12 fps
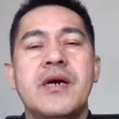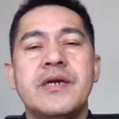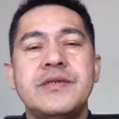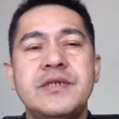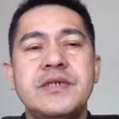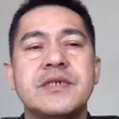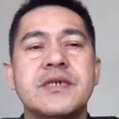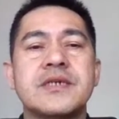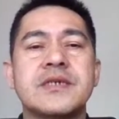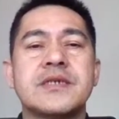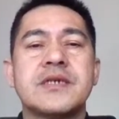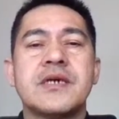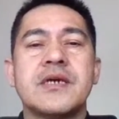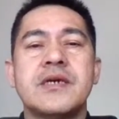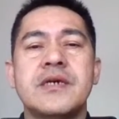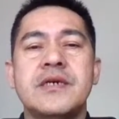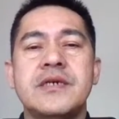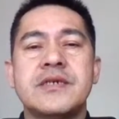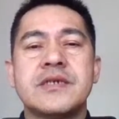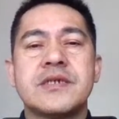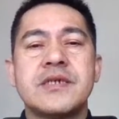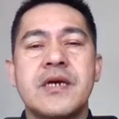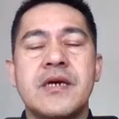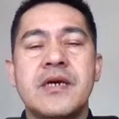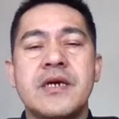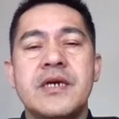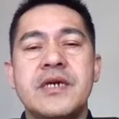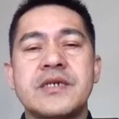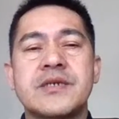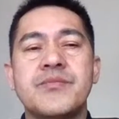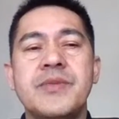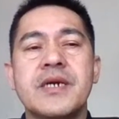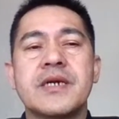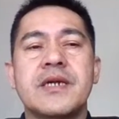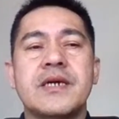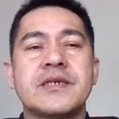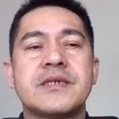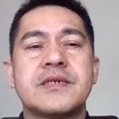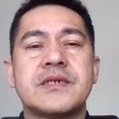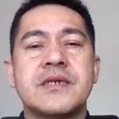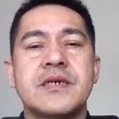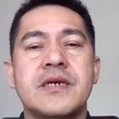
And Jesus is his meekness,